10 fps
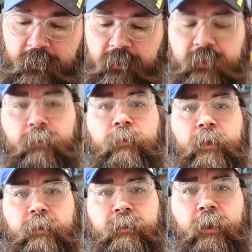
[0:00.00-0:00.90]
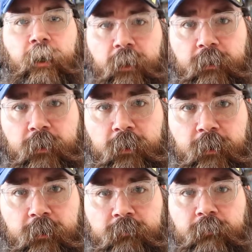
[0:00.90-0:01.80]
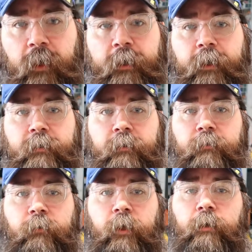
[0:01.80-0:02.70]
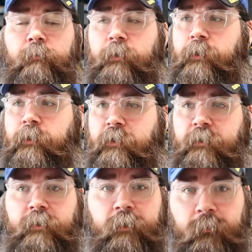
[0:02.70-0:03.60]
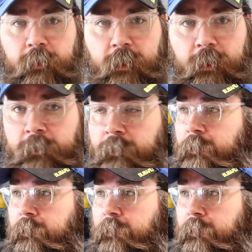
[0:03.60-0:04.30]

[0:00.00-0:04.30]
some things to unlearn, I guess, as well. Because I tell you what,